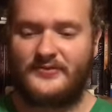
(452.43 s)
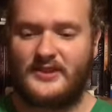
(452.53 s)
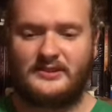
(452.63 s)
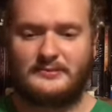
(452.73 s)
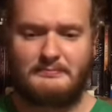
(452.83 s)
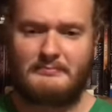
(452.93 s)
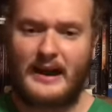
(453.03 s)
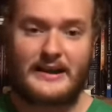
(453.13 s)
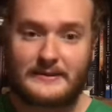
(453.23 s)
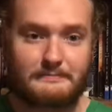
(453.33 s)
this
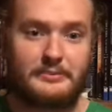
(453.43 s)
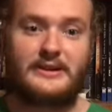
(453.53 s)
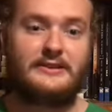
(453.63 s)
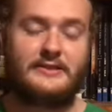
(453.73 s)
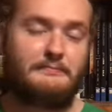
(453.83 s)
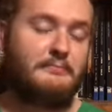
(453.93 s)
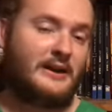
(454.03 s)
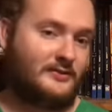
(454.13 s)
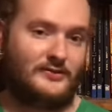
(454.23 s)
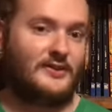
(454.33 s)
might be the
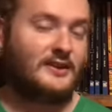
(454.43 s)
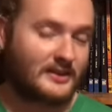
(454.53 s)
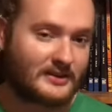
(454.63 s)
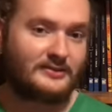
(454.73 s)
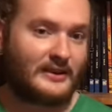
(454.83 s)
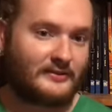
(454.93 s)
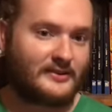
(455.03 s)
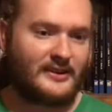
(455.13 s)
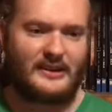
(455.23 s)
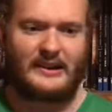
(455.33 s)
best thing he's
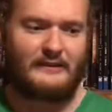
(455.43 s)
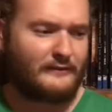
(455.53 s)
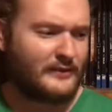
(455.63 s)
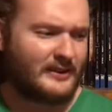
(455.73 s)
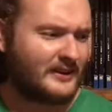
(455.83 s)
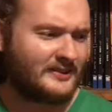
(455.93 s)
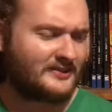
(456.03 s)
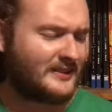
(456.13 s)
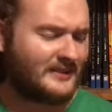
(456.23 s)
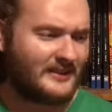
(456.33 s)
ever done. I feel like I
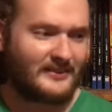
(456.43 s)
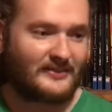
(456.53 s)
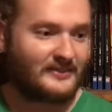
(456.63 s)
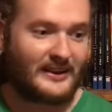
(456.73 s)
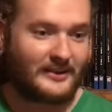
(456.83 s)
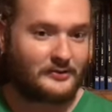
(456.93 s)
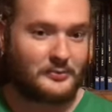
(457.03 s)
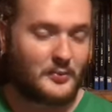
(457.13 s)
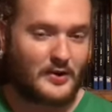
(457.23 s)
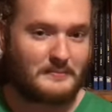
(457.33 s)
said that in the
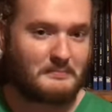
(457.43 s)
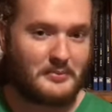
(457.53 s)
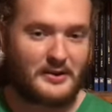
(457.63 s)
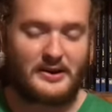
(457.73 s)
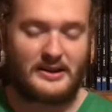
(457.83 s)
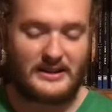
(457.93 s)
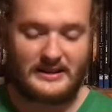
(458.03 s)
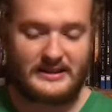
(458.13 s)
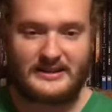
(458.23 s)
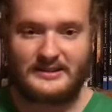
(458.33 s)
last one, but
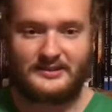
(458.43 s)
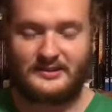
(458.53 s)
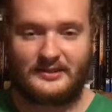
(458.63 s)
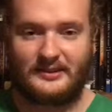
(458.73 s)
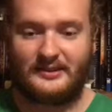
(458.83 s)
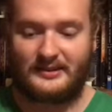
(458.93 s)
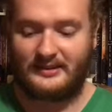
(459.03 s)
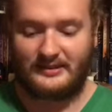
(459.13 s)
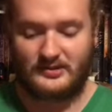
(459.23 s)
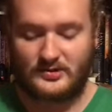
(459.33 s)
he's
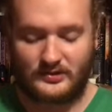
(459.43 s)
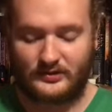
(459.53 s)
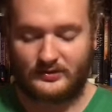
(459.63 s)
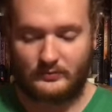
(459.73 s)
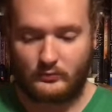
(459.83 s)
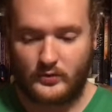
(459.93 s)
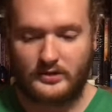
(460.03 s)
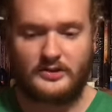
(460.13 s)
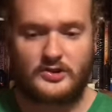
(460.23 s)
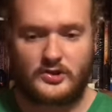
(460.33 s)
just
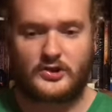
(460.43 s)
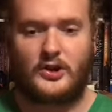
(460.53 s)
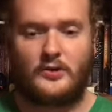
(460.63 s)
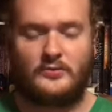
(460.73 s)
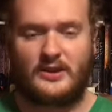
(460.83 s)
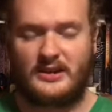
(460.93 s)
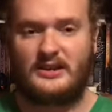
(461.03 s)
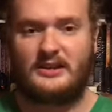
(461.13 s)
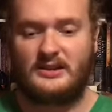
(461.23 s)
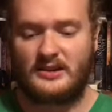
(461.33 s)
really shown that
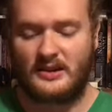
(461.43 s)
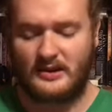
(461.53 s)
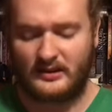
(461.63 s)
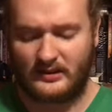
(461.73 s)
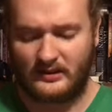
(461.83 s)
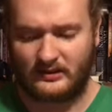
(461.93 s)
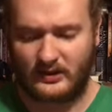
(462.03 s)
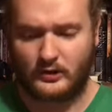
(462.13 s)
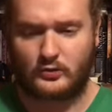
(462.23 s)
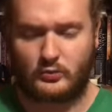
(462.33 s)
he is
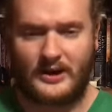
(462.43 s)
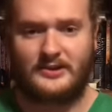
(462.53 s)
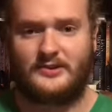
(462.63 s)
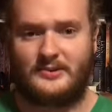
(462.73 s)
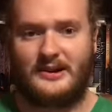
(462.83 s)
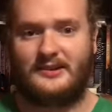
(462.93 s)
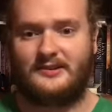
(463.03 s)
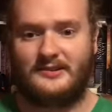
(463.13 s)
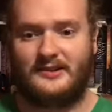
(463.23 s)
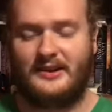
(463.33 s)
a great
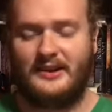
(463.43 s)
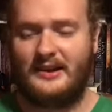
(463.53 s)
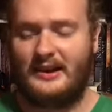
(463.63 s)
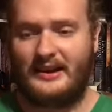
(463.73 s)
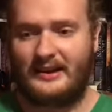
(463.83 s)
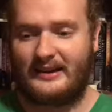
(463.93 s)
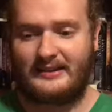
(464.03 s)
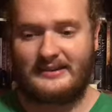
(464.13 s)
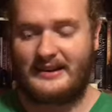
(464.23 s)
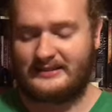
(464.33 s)
director
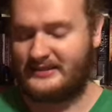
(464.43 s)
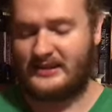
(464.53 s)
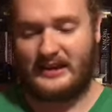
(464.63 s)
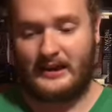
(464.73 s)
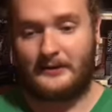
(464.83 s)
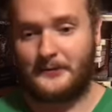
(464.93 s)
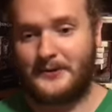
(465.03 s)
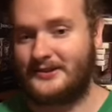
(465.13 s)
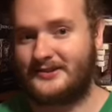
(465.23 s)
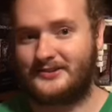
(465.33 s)
and I can't
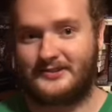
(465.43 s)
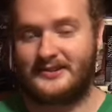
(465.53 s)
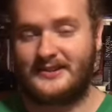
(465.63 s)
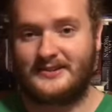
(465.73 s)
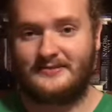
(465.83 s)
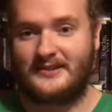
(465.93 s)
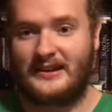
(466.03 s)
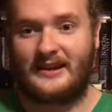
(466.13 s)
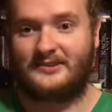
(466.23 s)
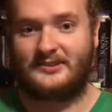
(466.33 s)
wait to see the
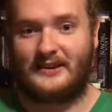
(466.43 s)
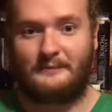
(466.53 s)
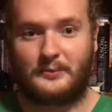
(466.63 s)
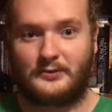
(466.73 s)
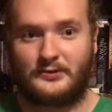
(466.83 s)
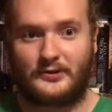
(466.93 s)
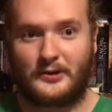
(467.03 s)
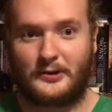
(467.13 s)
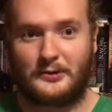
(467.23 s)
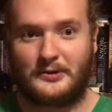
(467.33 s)
next
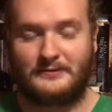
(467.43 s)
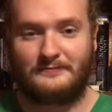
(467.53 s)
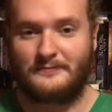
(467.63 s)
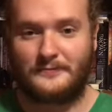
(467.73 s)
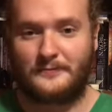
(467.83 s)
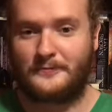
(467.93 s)
episode and